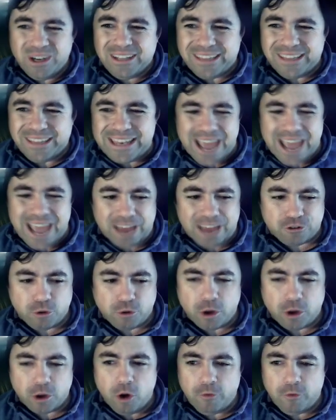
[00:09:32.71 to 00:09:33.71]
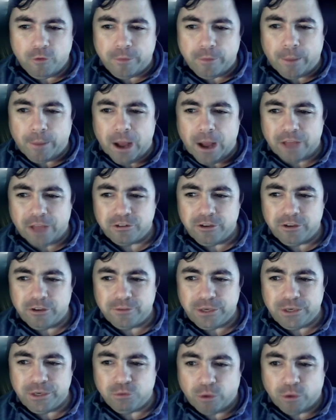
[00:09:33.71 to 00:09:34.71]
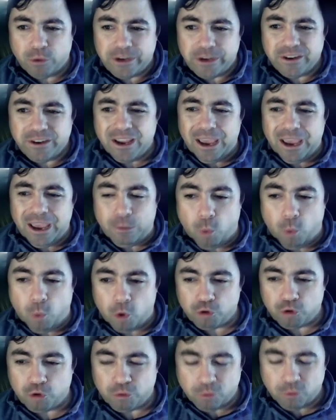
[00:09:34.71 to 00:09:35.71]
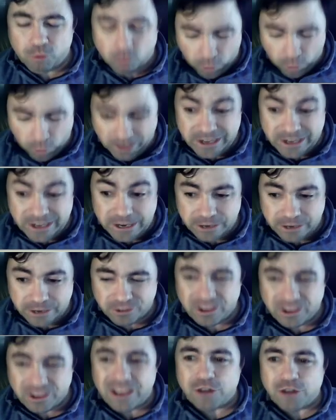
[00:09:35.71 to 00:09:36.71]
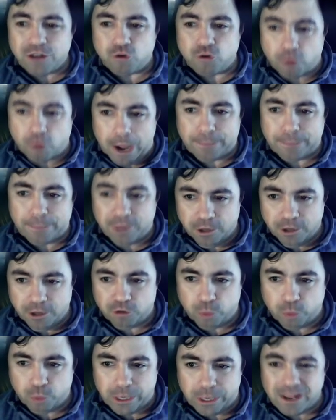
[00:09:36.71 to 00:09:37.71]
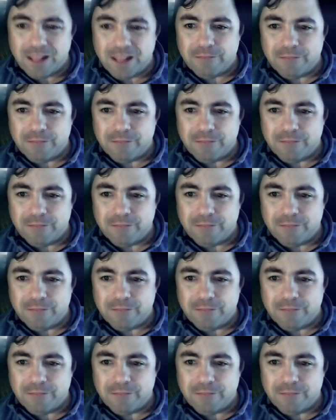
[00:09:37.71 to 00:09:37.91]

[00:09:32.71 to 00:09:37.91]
The national COVID positivity rate at Walgreens dropped this week.